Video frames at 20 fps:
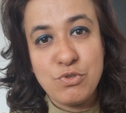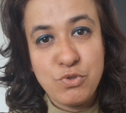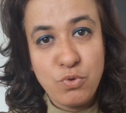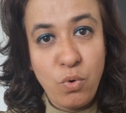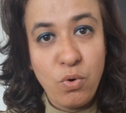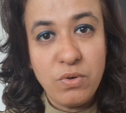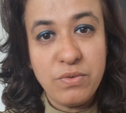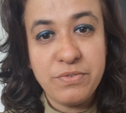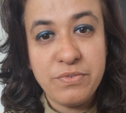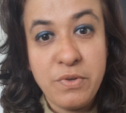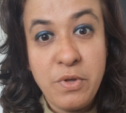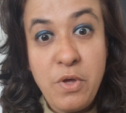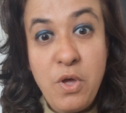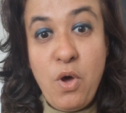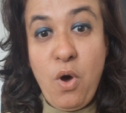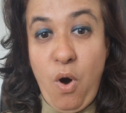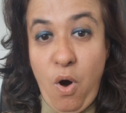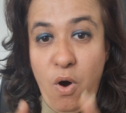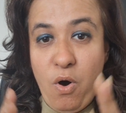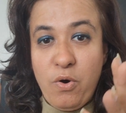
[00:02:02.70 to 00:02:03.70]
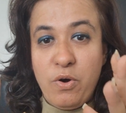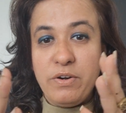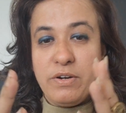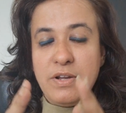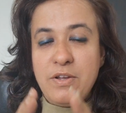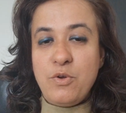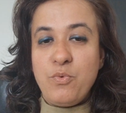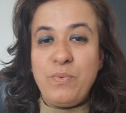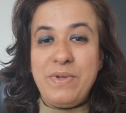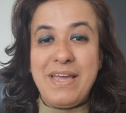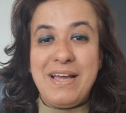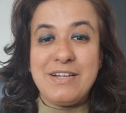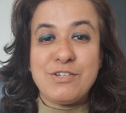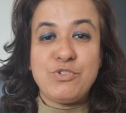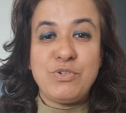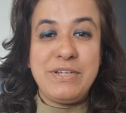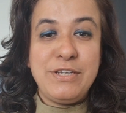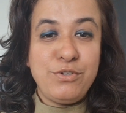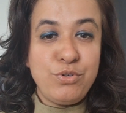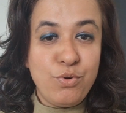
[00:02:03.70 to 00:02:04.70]
solve, or we
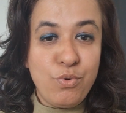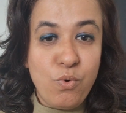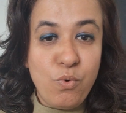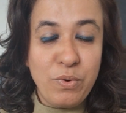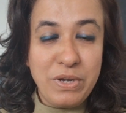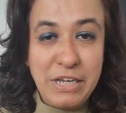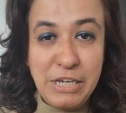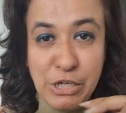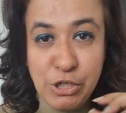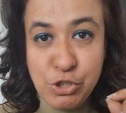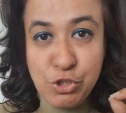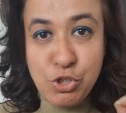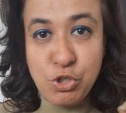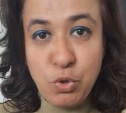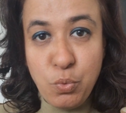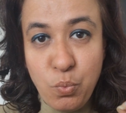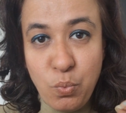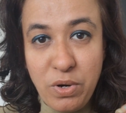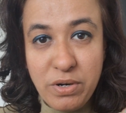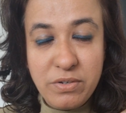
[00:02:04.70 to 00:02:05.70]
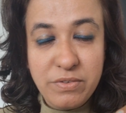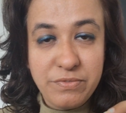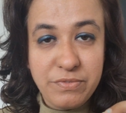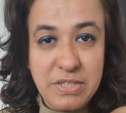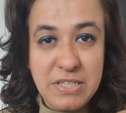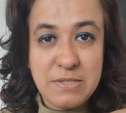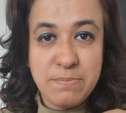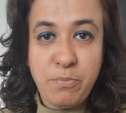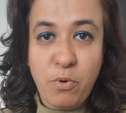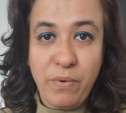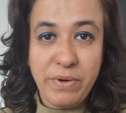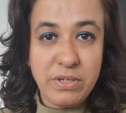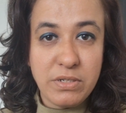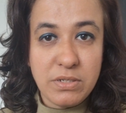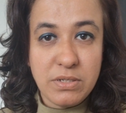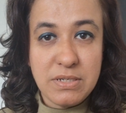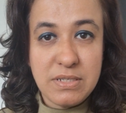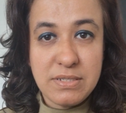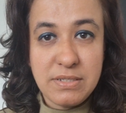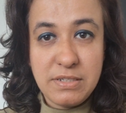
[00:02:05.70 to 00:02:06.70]
actually know each one of these
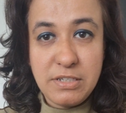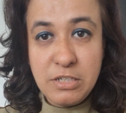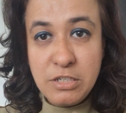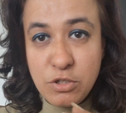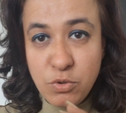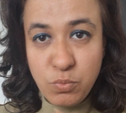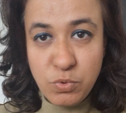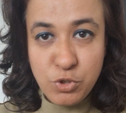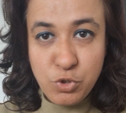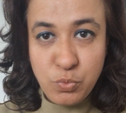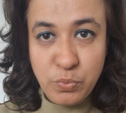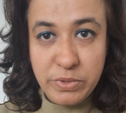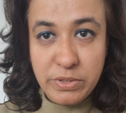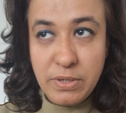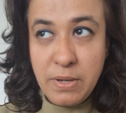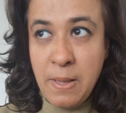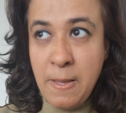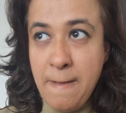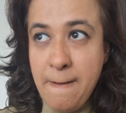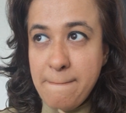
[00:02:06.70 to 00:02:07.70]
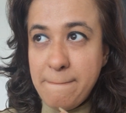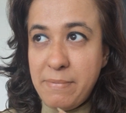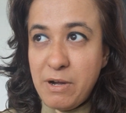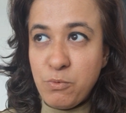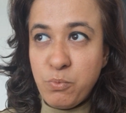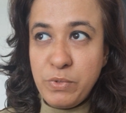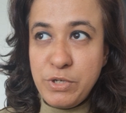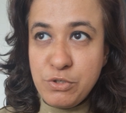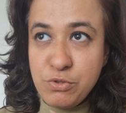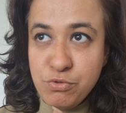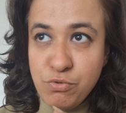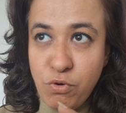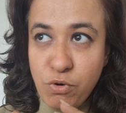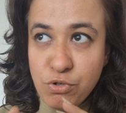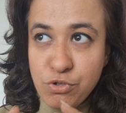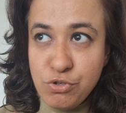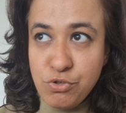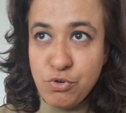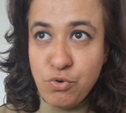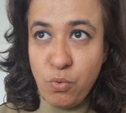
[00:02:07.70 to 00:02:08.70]
pointers an individual, but we do
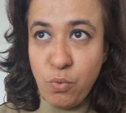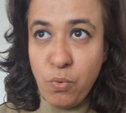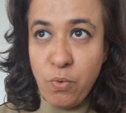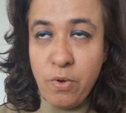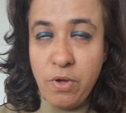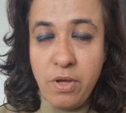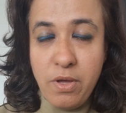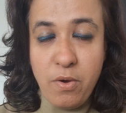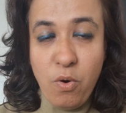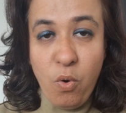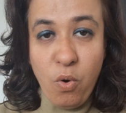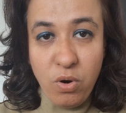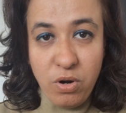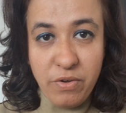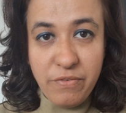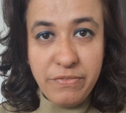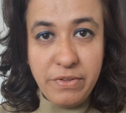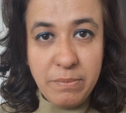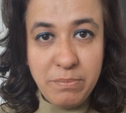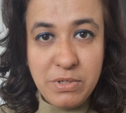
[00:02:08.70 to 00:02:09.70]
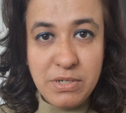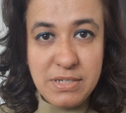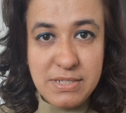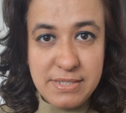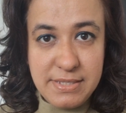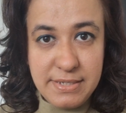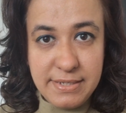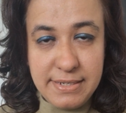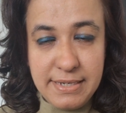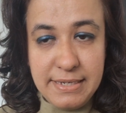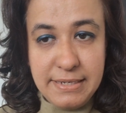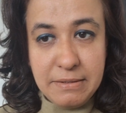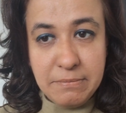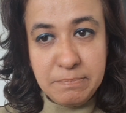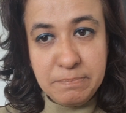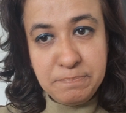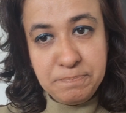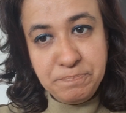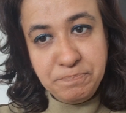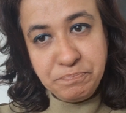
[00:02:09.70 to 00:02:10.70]
not know all of them holistically,
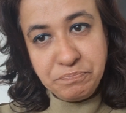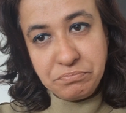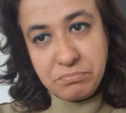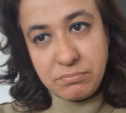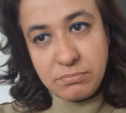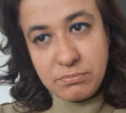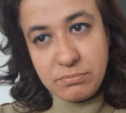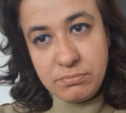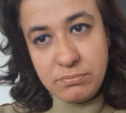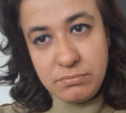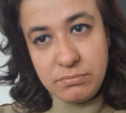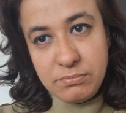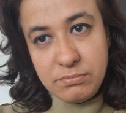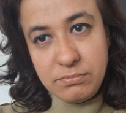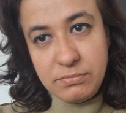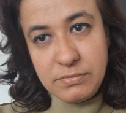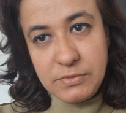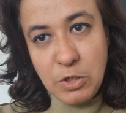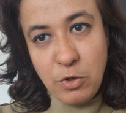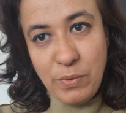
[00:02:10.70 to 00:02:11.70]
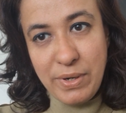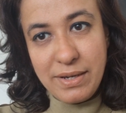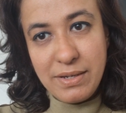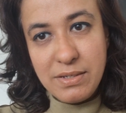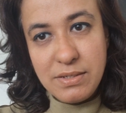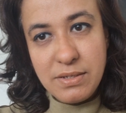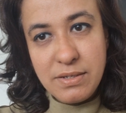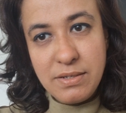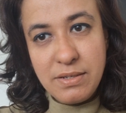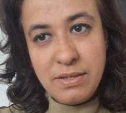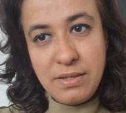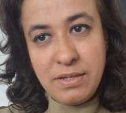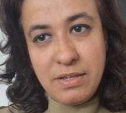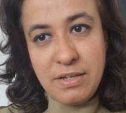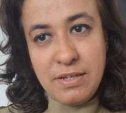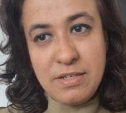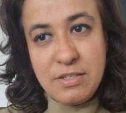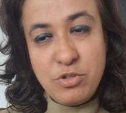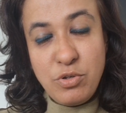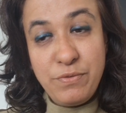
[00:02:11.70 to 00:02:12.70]
right?
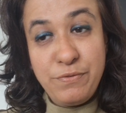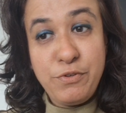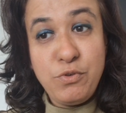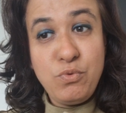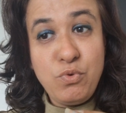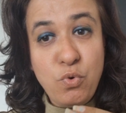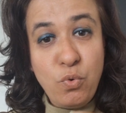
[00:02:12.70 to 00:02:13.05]
So if